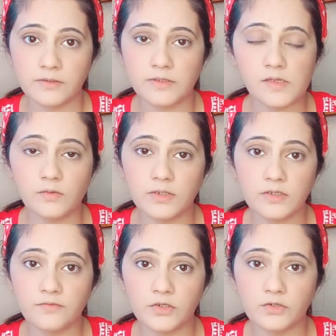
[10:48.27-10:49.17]
There's no
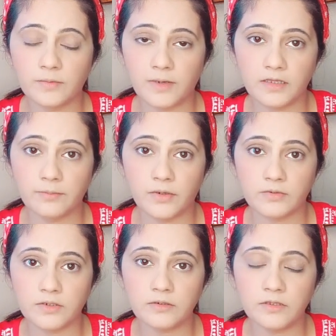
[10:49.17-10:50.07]
need for you to apply the
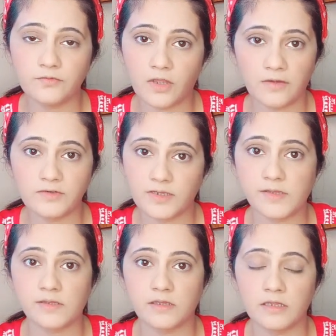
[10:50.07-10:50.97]
powder if you have
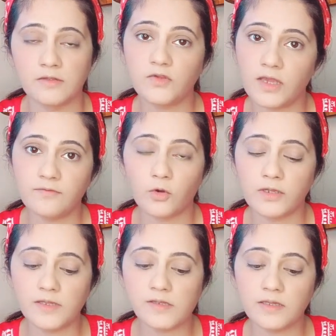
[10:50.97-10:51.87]
dry skin. If you have
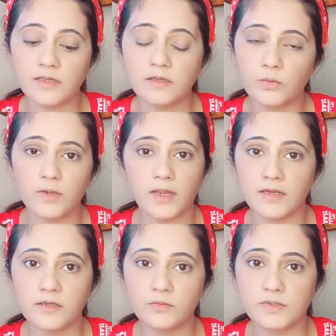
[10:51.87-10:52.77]
oily skin, go
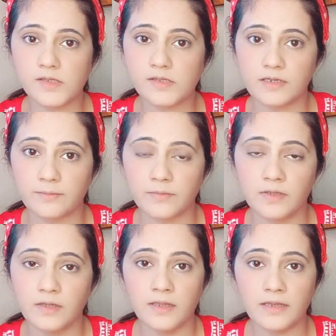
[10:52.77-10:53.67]
ahead and do this step.
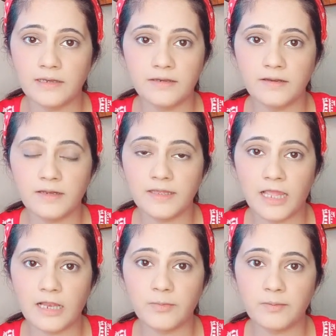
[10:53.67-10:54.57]
It will really
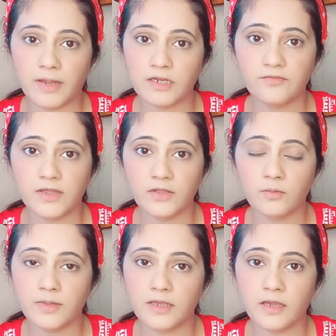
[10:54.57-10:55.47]
help in mattifying
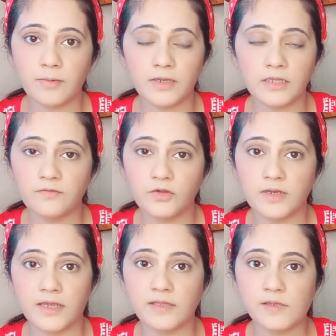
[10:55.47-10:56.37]
your makeup and give you a
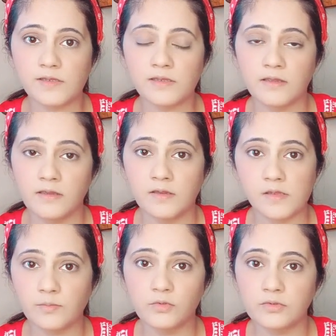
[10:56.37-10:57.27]
nice
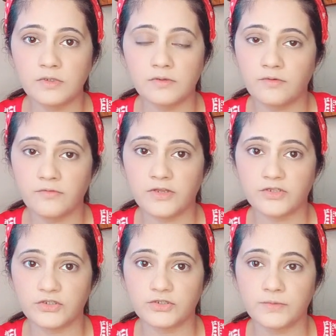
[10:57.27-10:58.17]
smooth
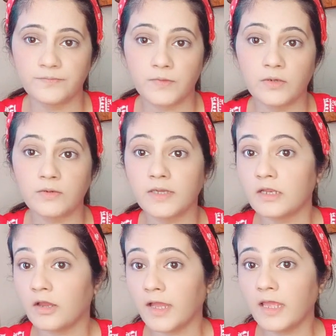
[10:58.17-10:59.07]
finish. Okay,
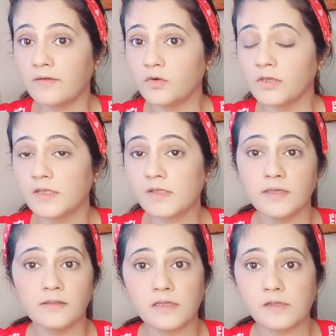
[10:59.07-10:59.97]
now I have oily
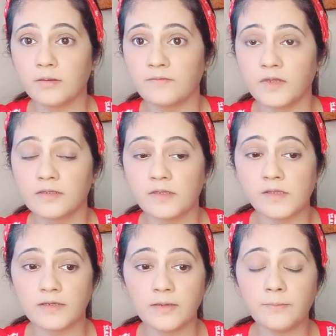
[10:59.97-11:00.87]
skin, that's why I've done this
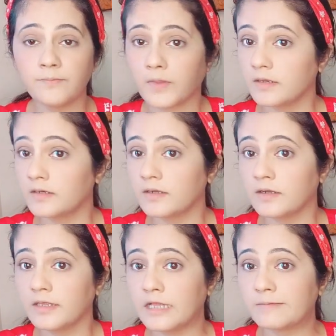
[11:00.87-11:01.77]
step and it
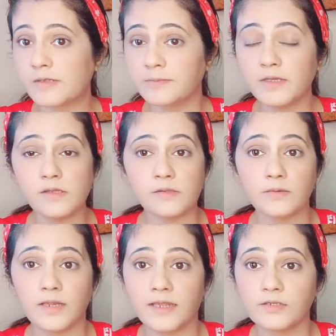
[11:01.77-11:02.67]
really helps me,
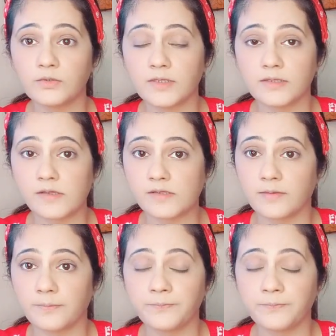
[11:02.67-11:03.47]
so I like doing this step.